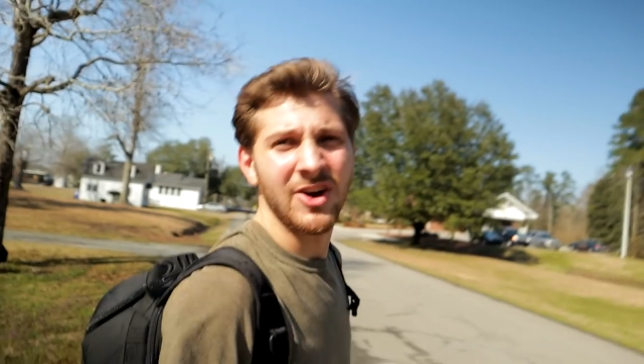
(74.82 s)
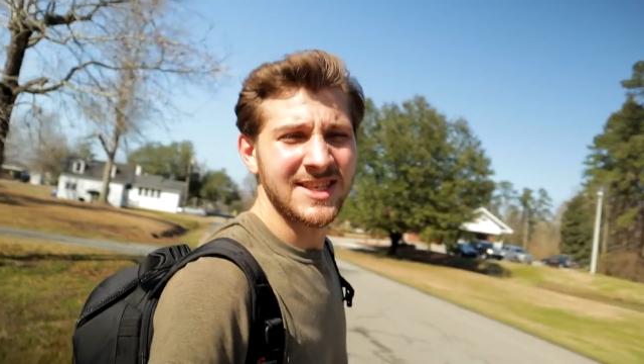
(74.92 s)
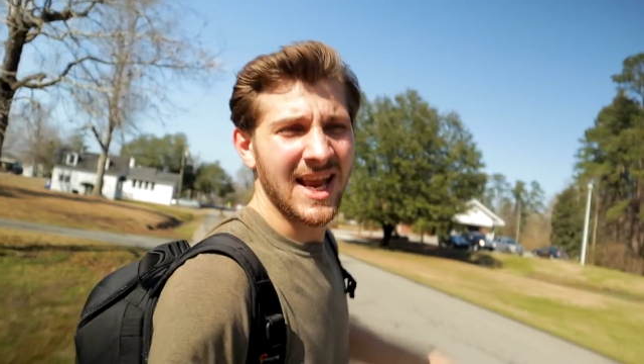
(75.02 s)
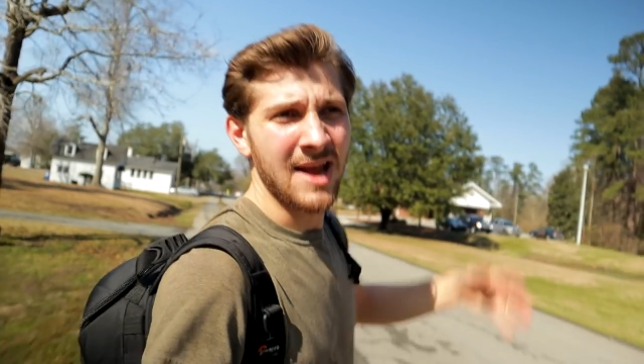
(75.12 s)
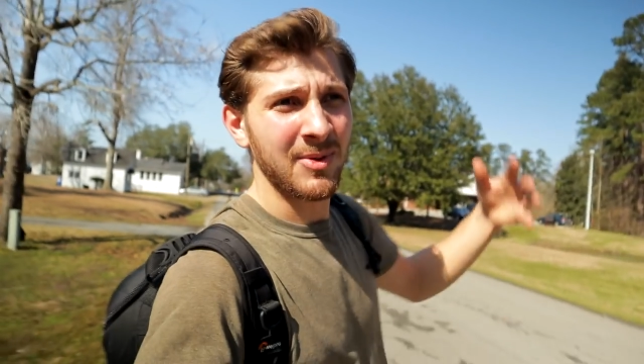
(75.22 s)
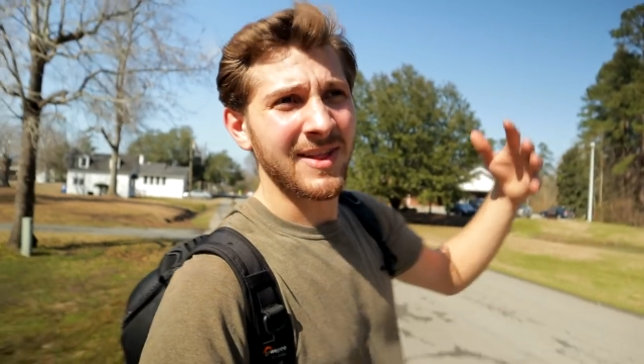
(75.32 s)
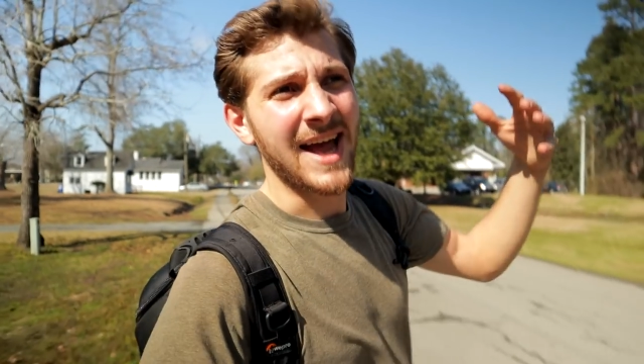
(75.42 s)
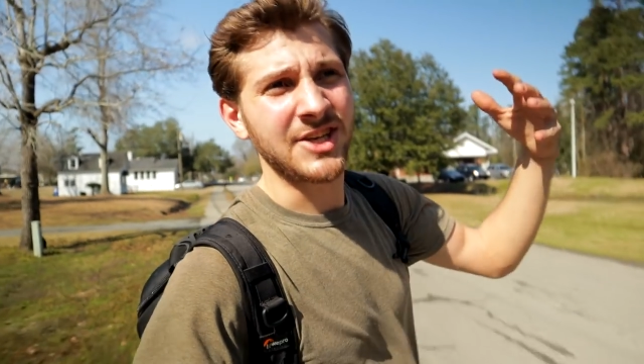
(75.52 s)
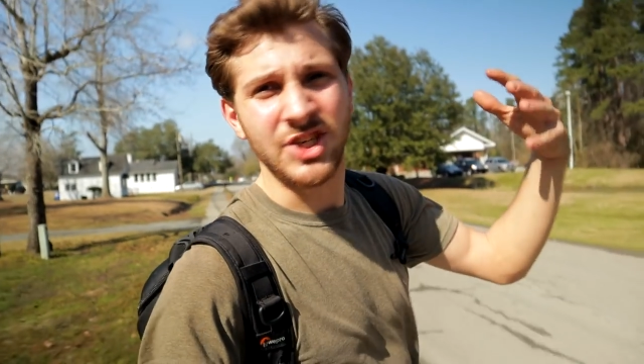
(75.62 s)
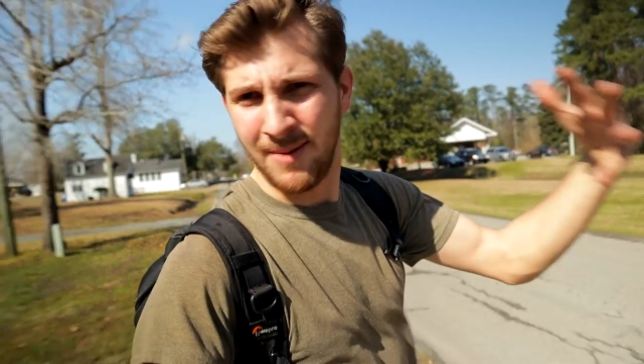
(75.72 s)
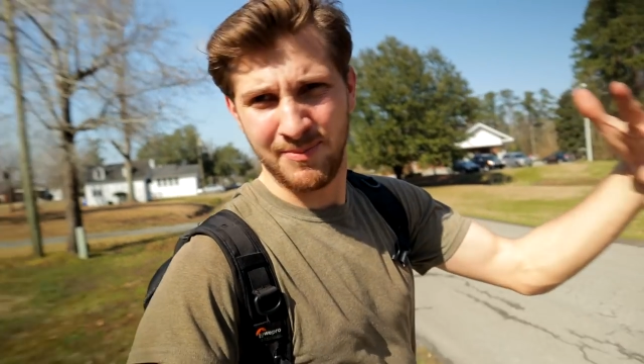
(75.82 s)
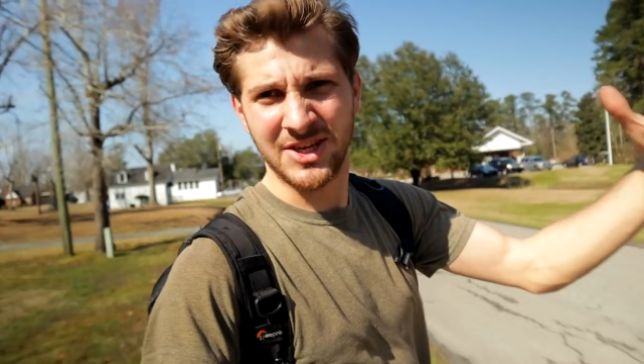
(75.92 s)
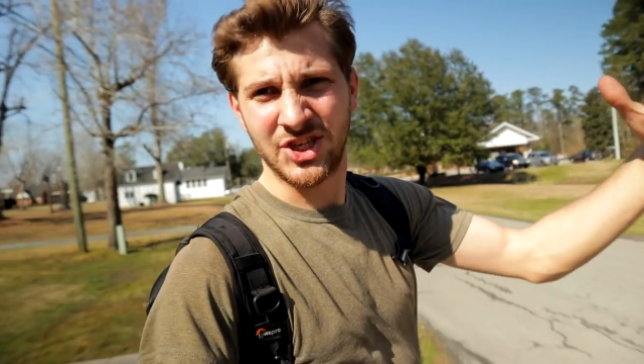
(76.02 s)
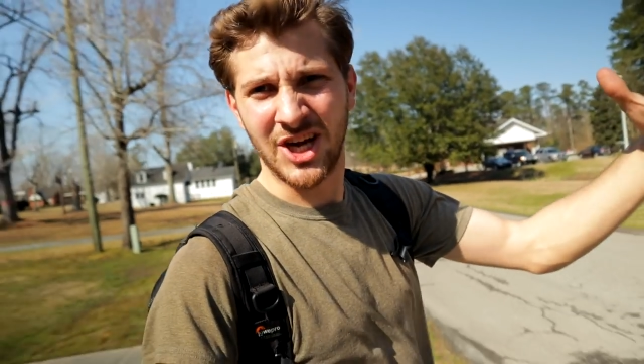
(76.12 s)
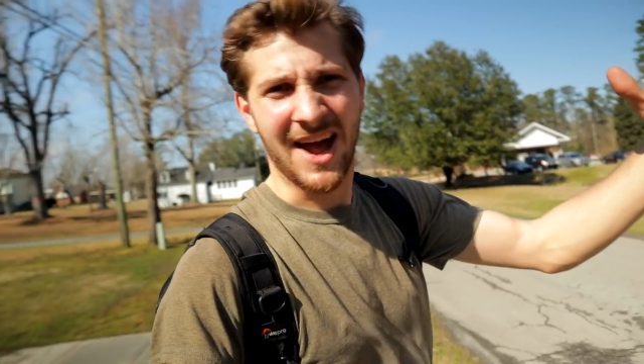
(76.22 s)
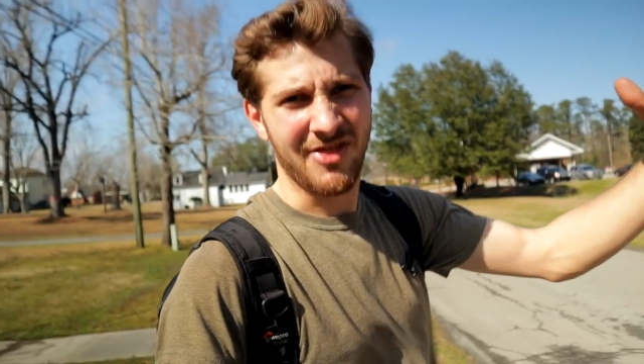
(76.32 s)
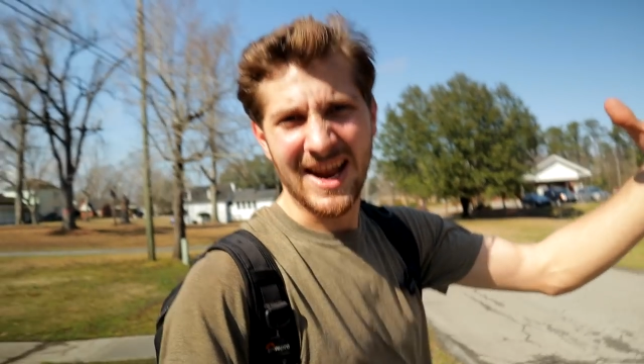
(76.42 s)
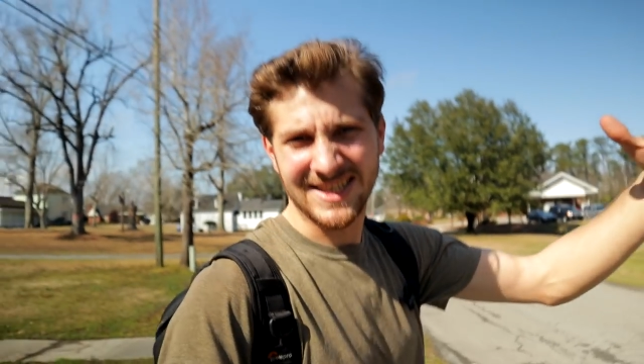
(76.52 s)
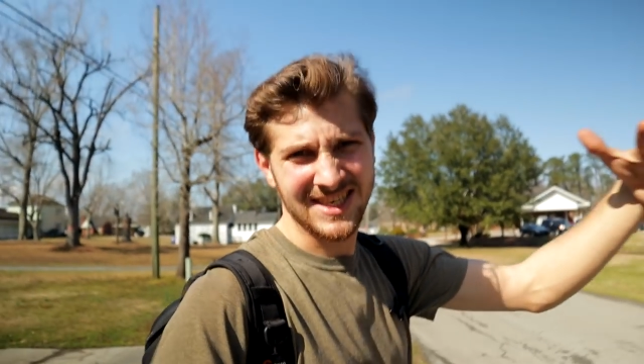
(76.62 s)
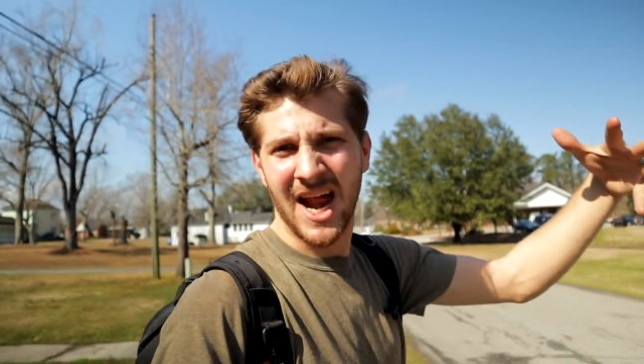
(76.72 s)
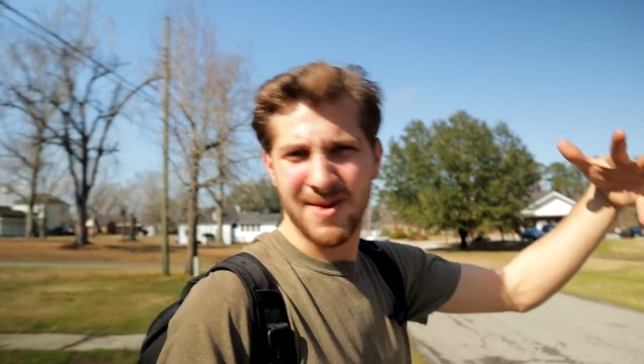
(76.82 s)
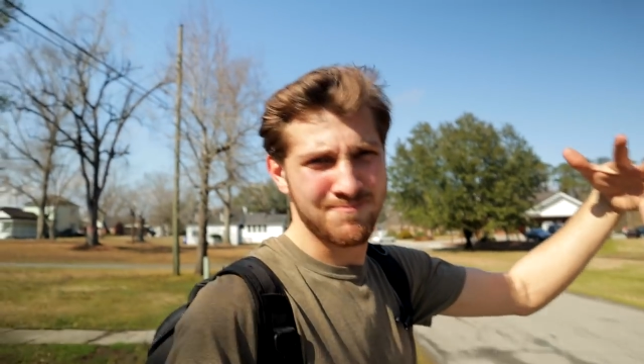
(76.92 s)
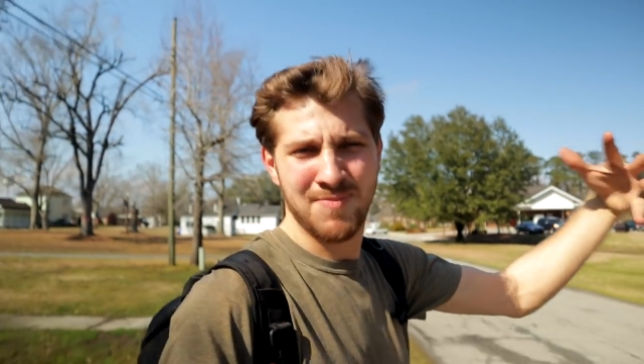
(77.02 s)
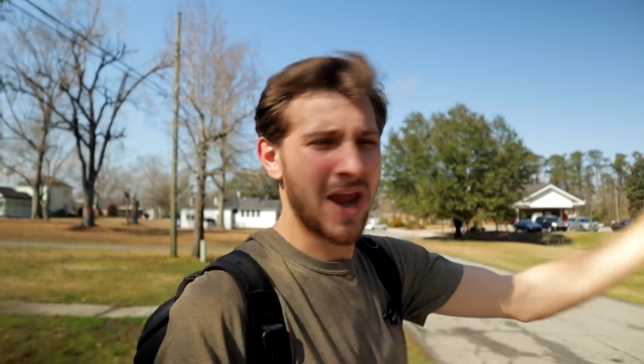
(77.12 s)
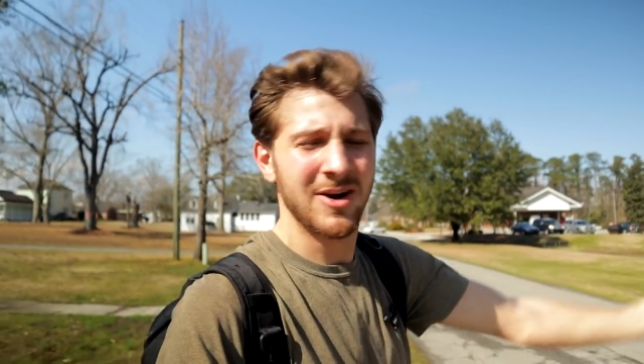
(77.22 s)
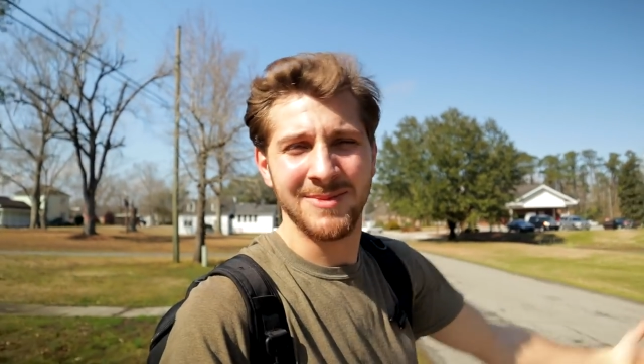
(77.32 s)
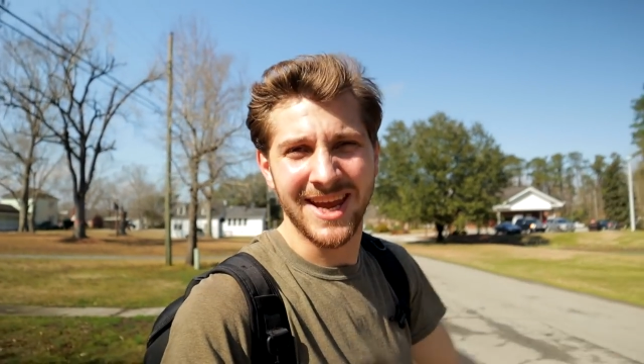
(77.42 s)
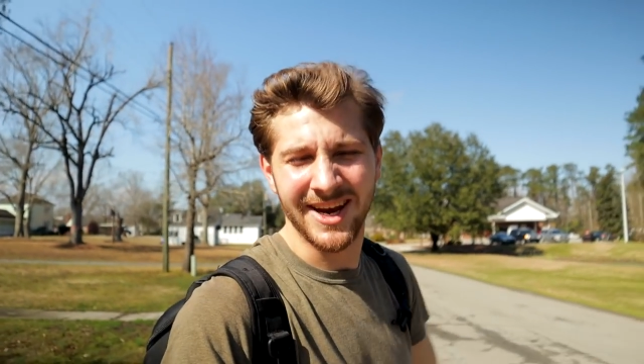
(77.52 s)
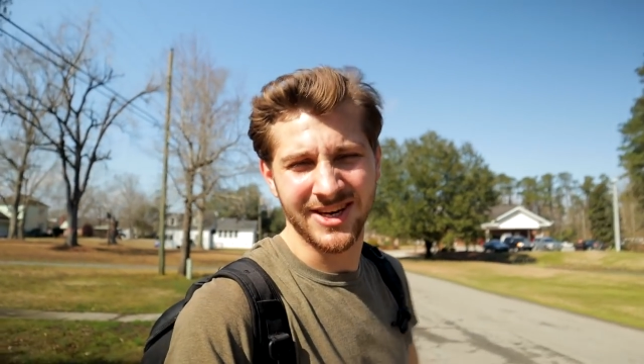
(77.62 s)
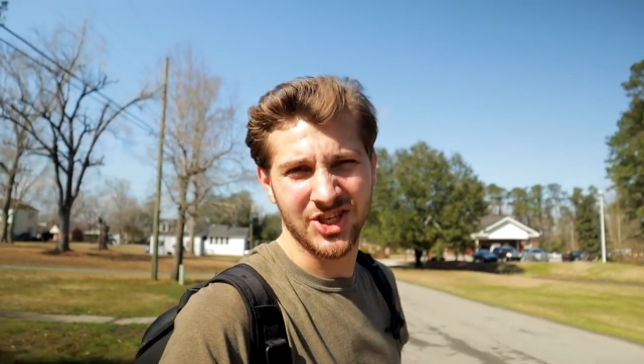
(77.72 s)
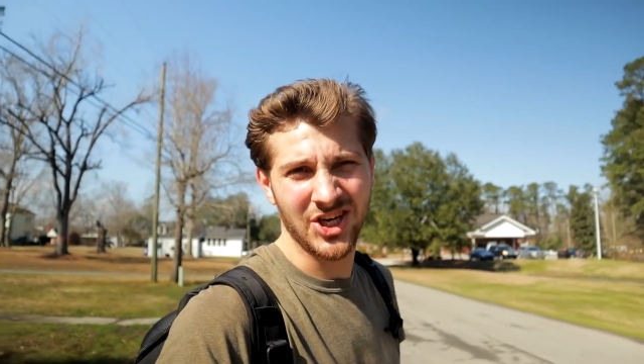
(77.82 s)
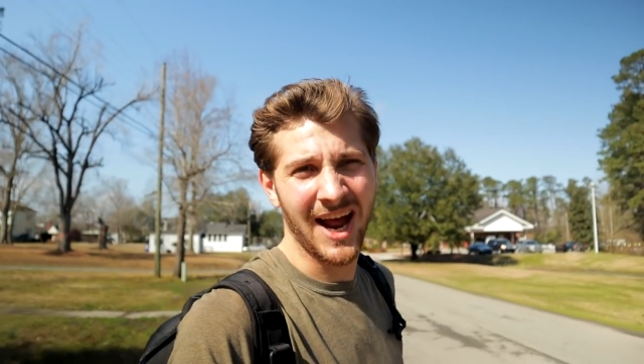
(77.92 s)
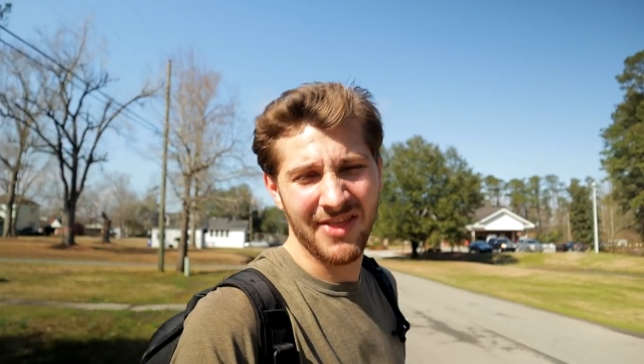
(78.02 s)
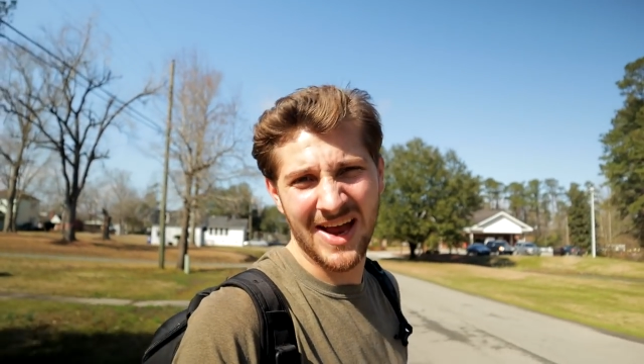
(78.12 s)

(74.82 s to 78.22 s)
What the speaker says: For example, that jumping shot, that's not a Peter McKinnon shot.